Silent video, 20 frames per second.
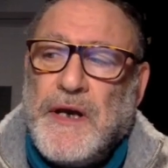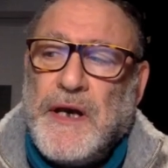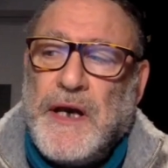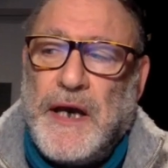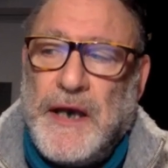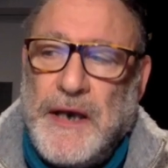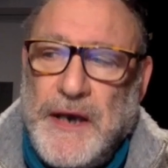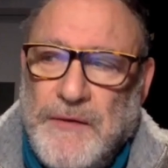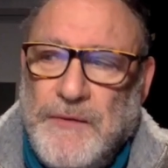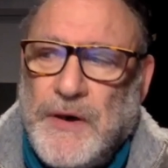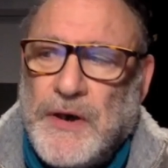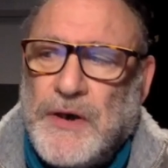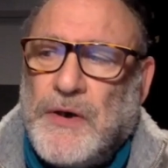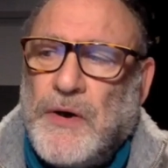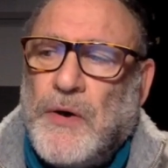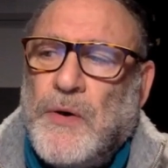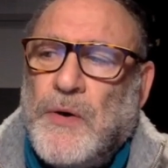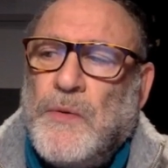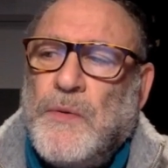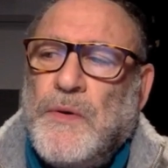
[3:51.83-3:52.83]
a year
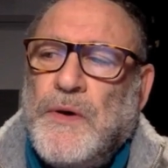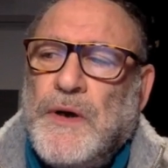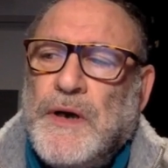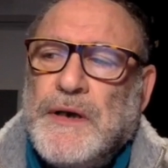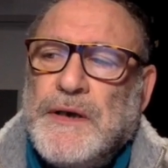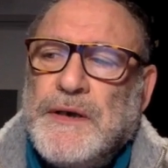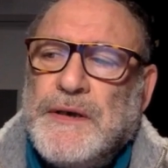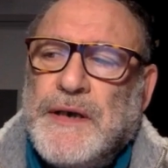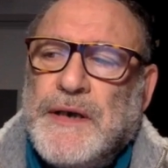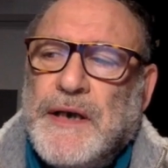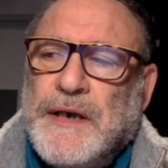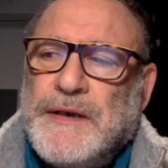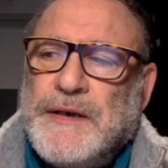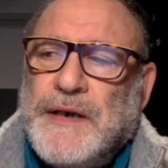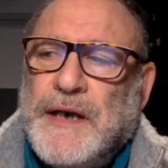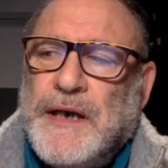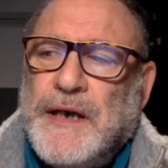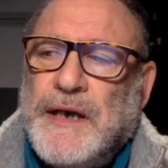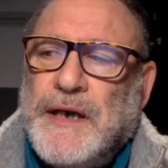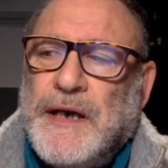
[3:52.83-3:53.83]
ago, that
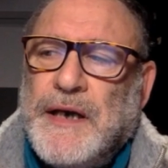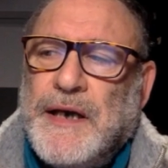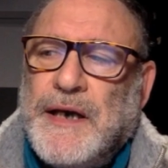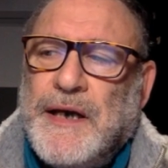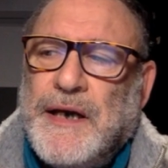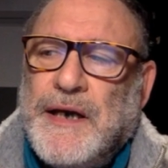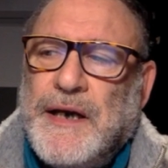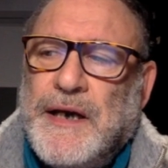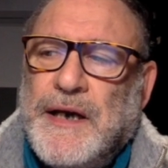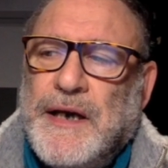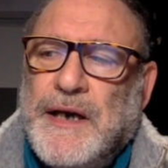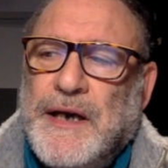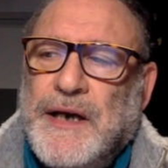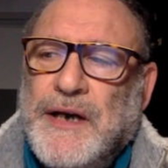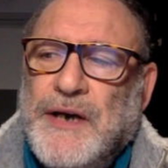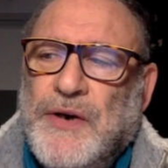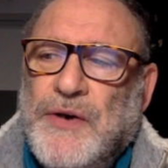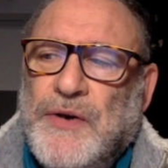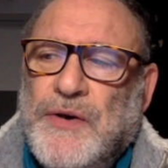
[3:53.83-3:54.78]
the